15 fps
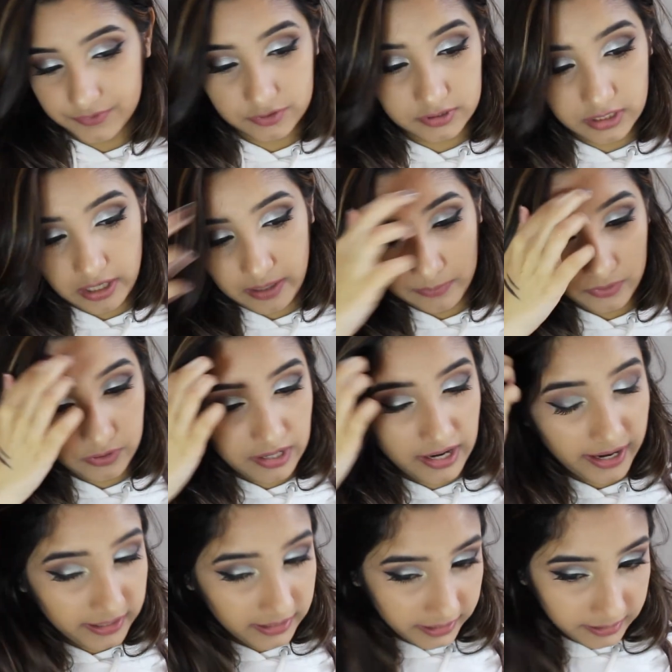So now I'm gonna
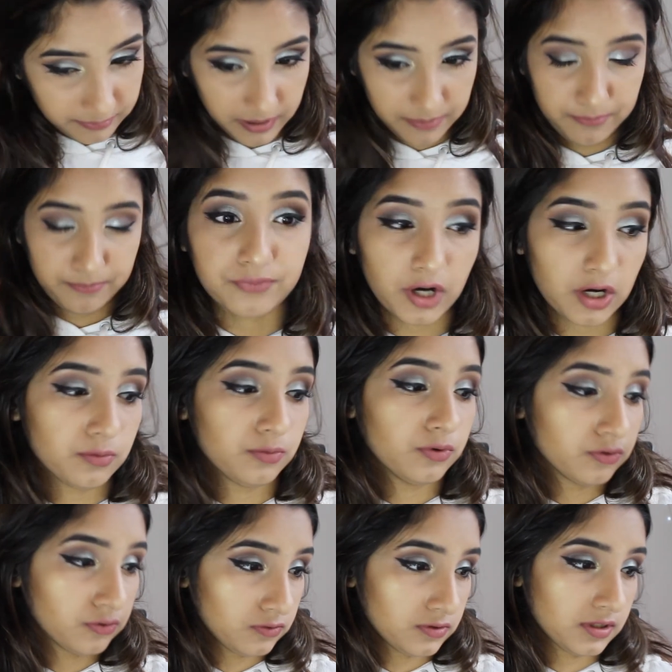highlight my brow
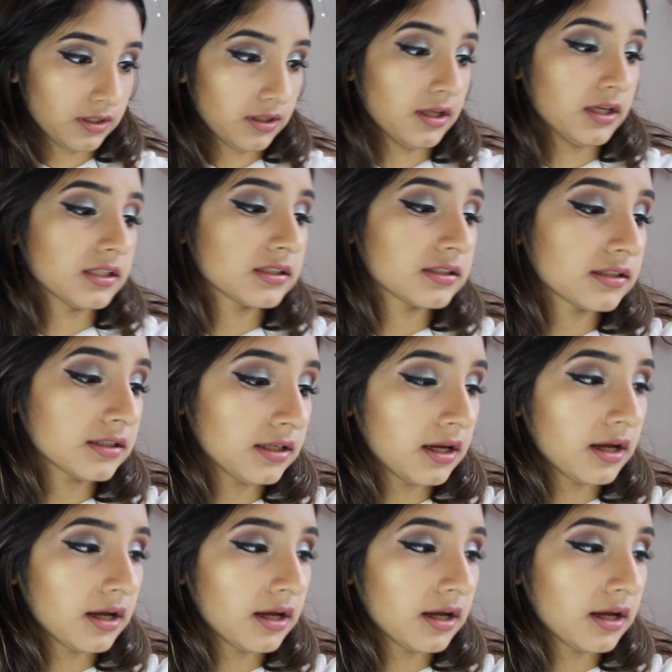bone using this.